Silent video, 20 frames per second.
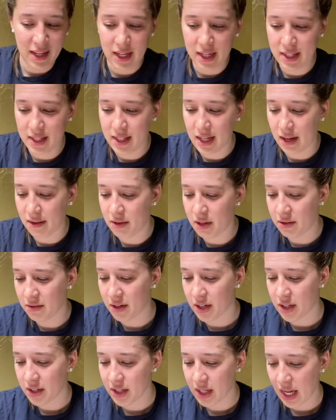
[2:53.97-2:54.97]
Safety
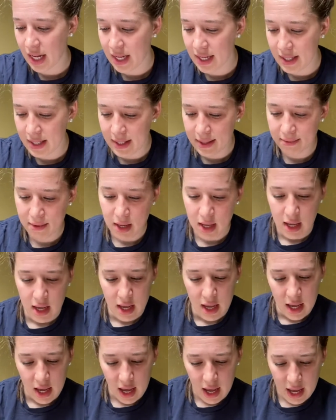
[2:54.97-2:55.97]
first, kids.
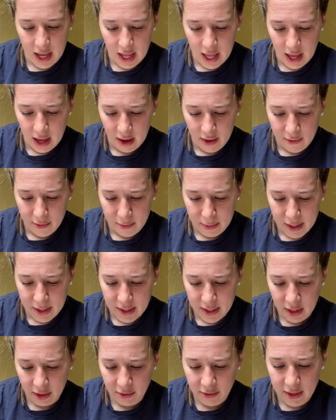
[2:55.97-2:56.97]
I have my
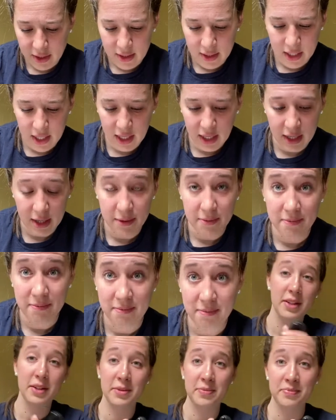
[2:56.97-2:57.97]
selfie stick.
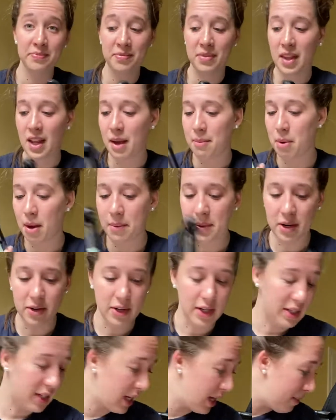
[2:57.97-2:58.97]
Probably don't
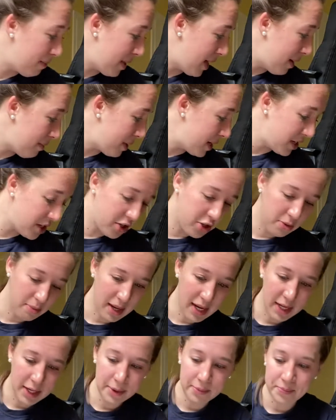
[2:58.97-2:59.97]
need to keep that in my teacher
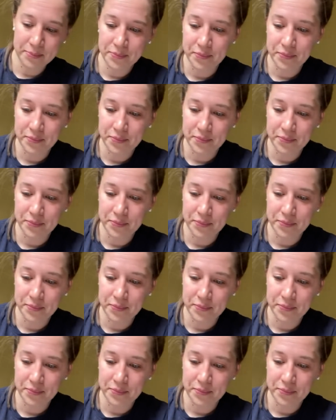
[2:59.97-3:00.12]
bag.